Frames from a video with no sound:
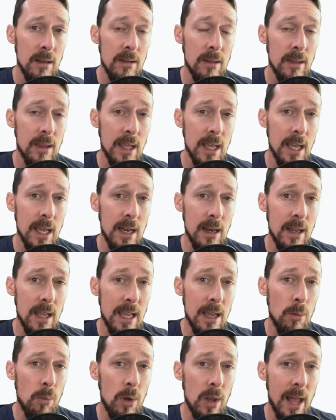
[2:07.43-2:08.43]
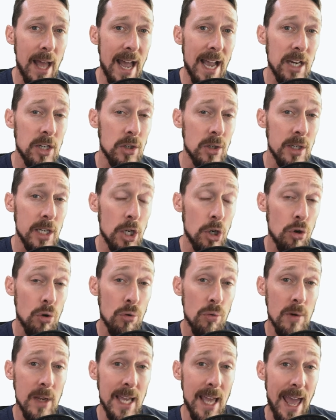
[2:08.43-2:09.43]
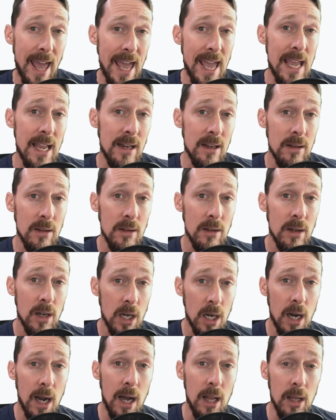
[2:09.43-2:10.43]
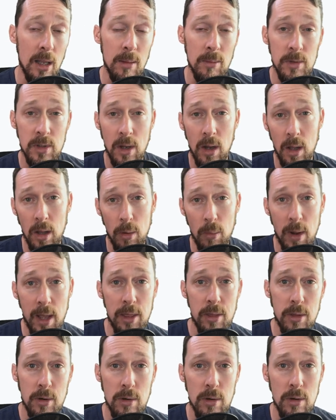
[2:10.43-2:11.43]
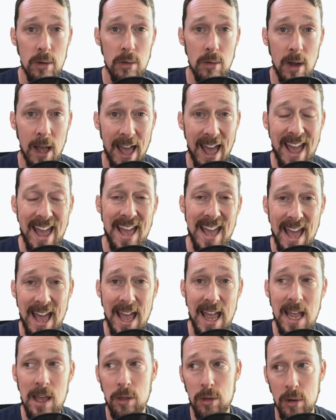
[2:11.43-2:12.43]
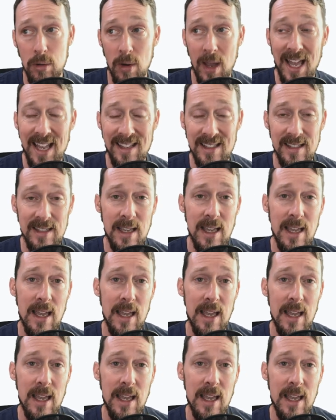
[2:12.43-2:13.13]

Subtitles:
then it will actually create columns all the way through AA through AZ